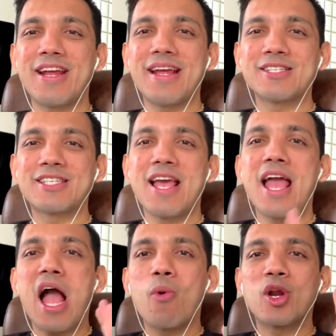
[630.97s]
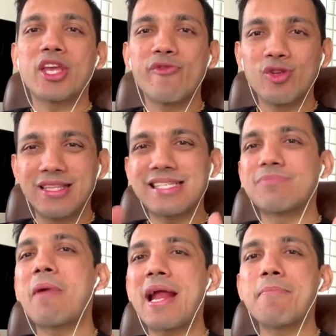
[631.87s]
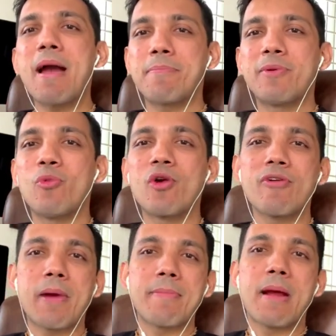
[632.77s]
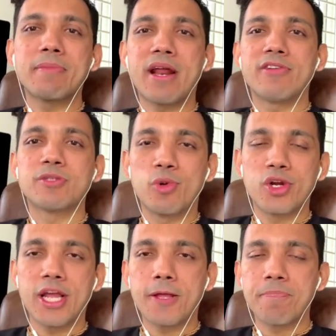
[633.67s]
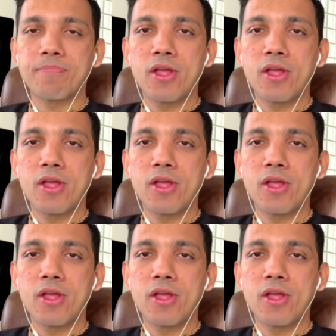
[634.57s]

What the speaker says: is I want to give you this mind map, whatever mind map that I just put together.